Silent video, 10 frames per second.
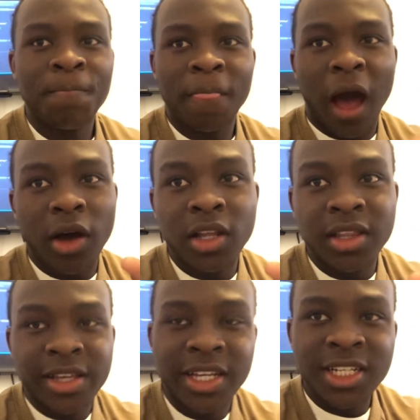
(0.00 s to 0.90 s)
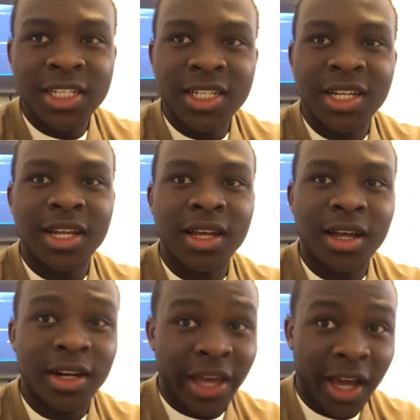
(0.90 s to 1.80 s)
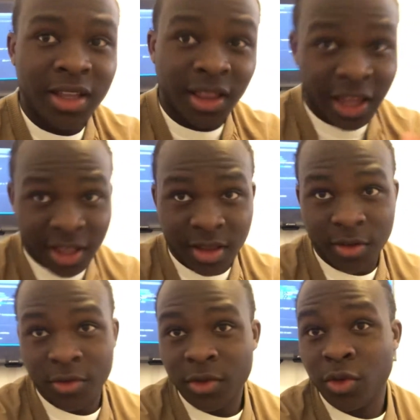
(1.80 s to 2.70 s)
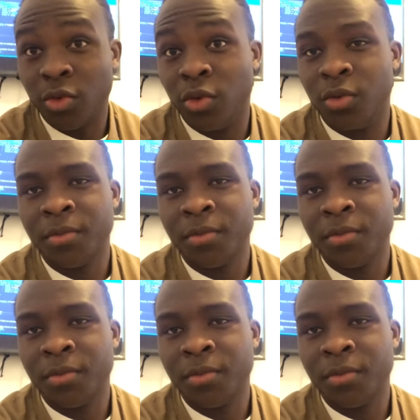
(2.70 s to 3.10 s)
I want to teach React Native to